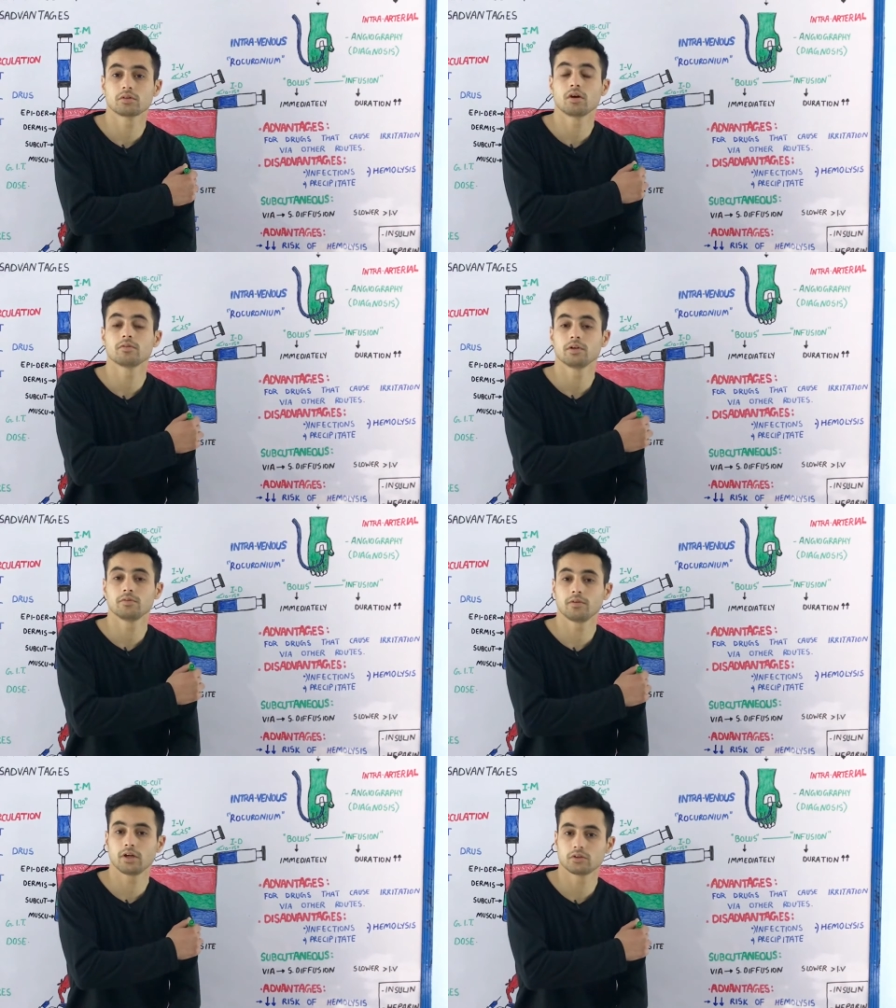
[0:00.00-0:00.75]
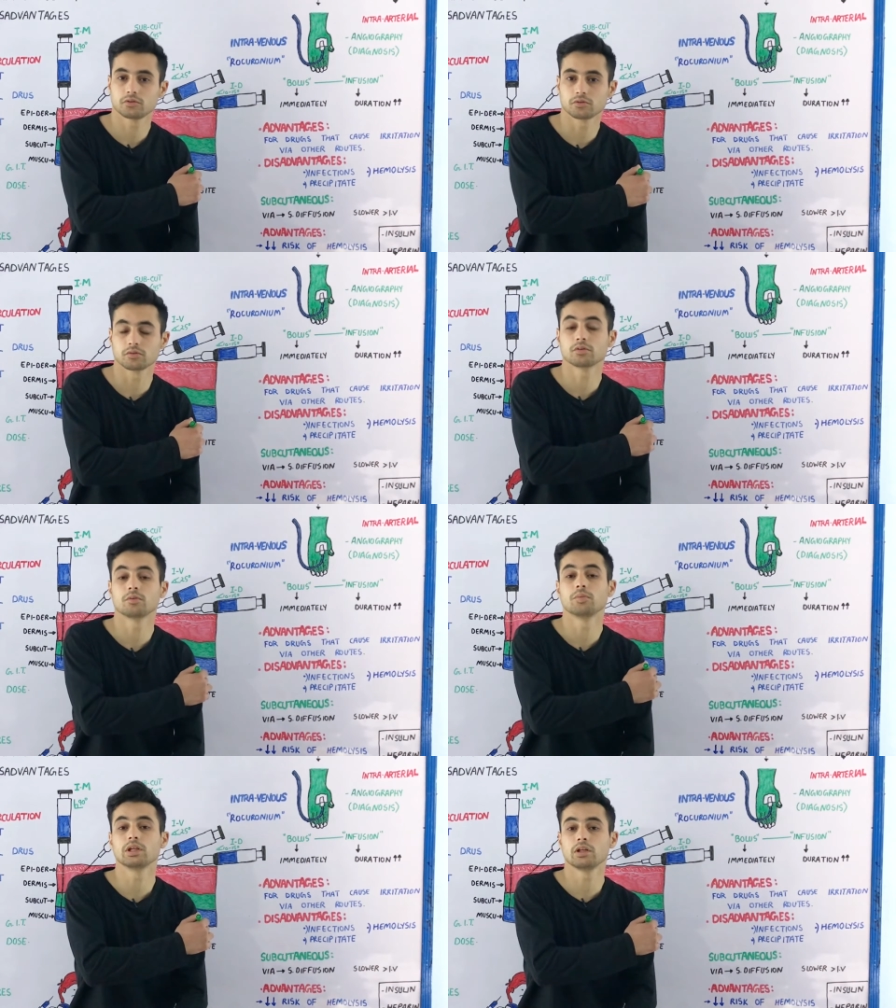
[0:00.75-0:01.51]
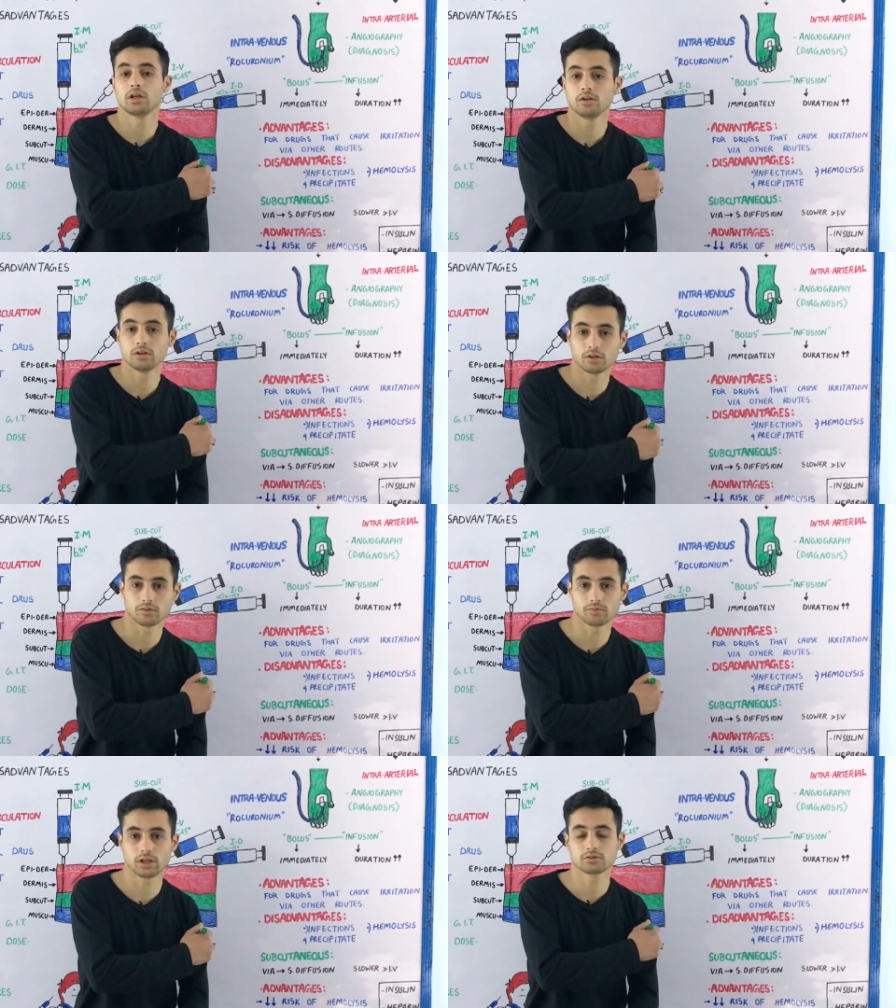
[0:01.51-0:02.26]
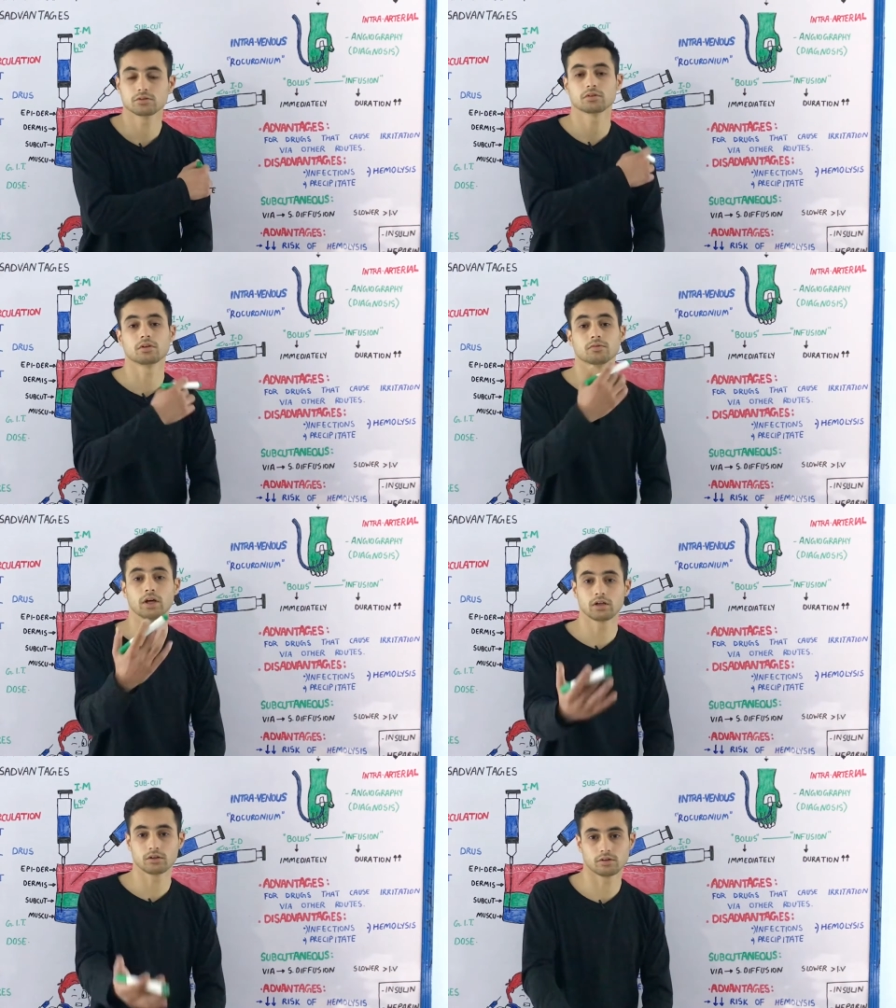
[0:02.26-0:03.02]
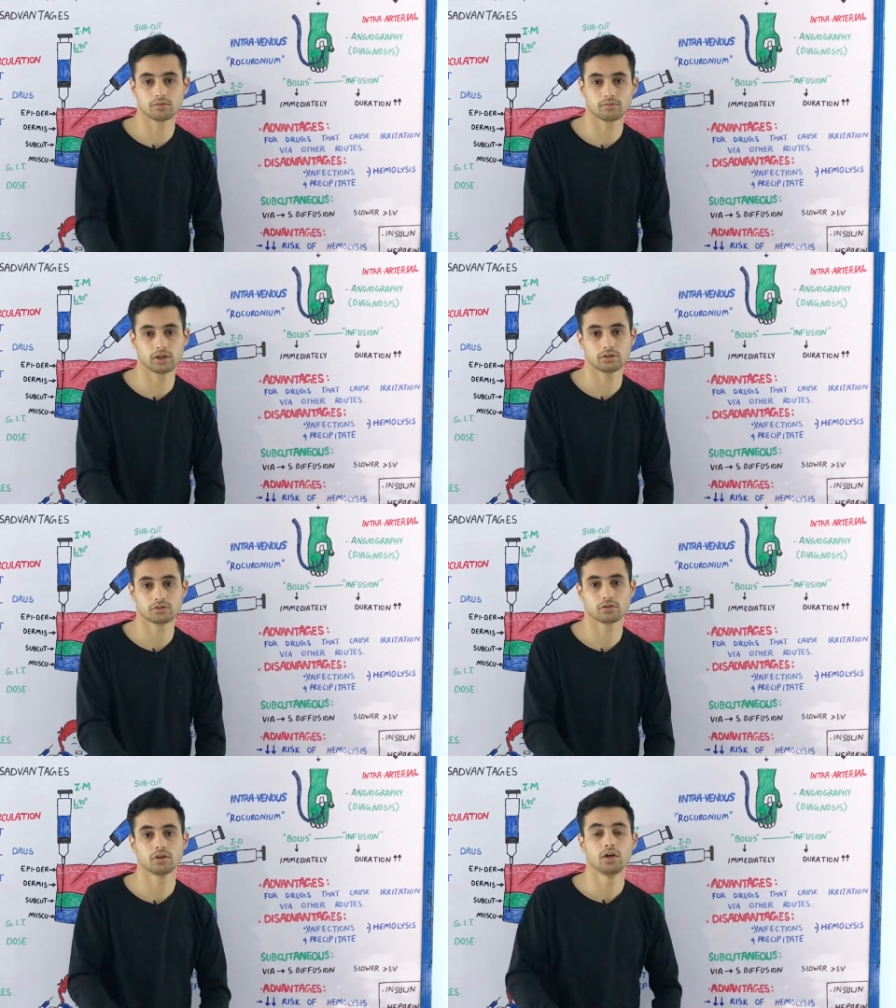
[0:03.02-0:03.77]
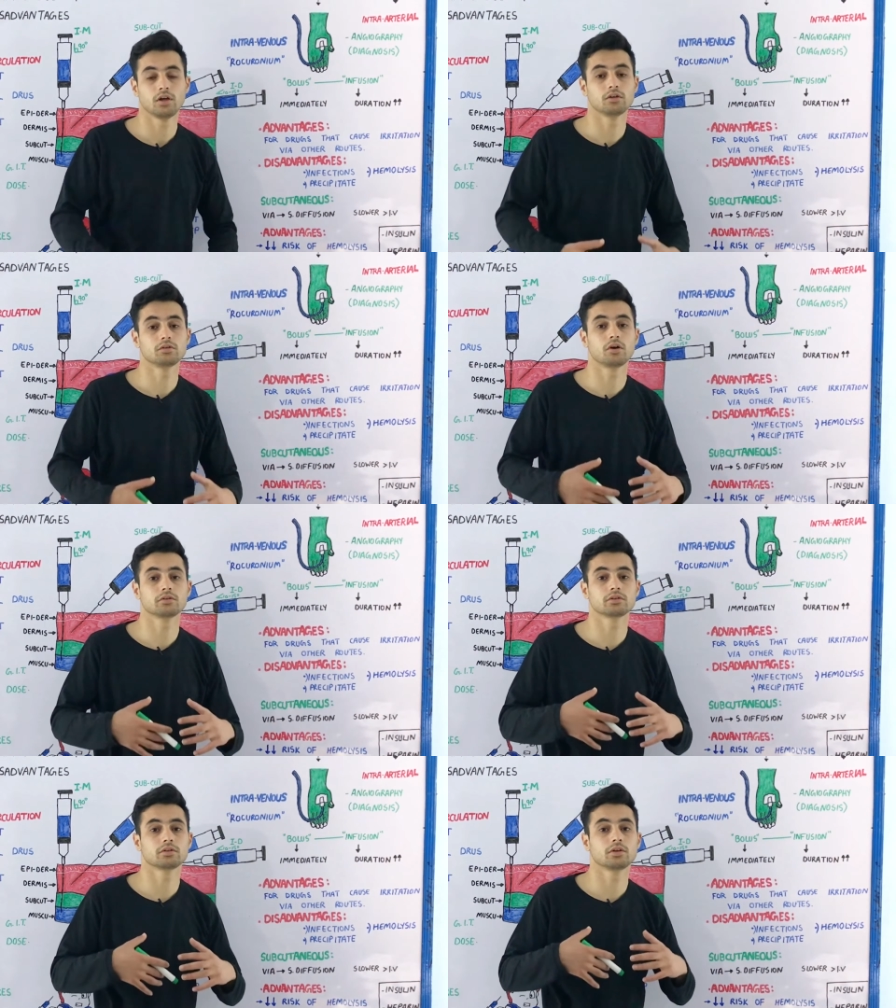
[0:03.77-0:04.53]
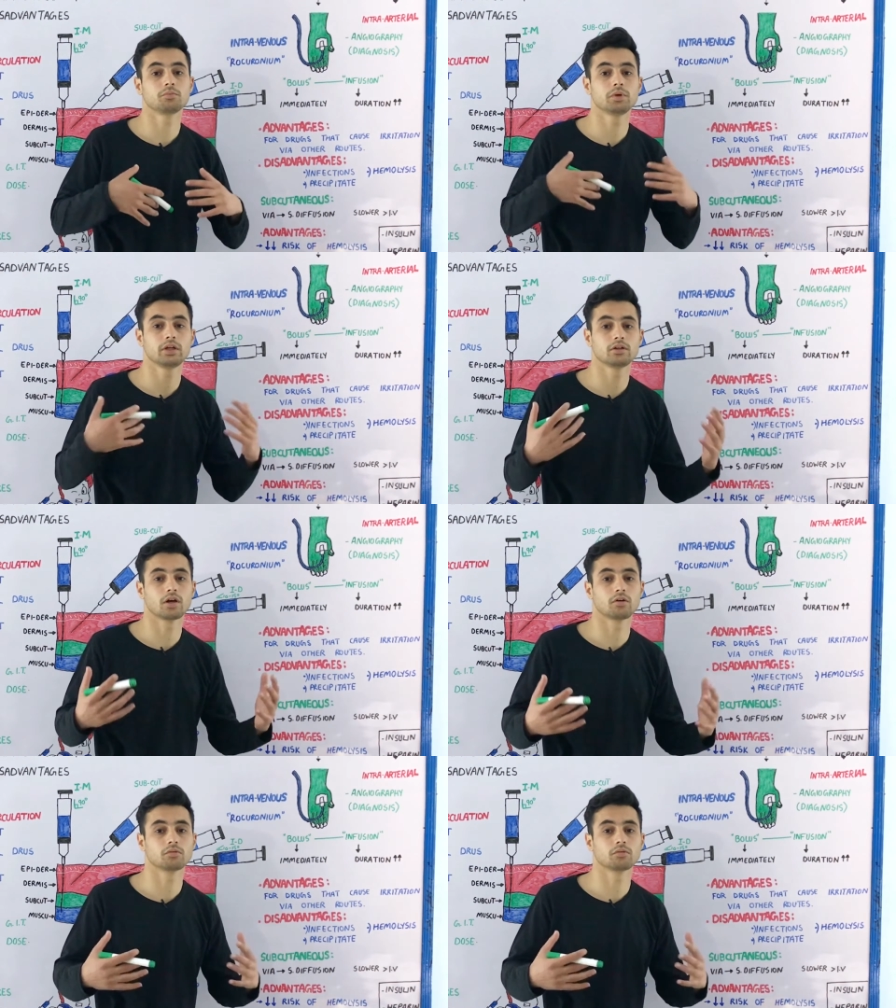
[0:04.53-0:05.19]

of infections the bacterial infection the viral infection it causes the breakdown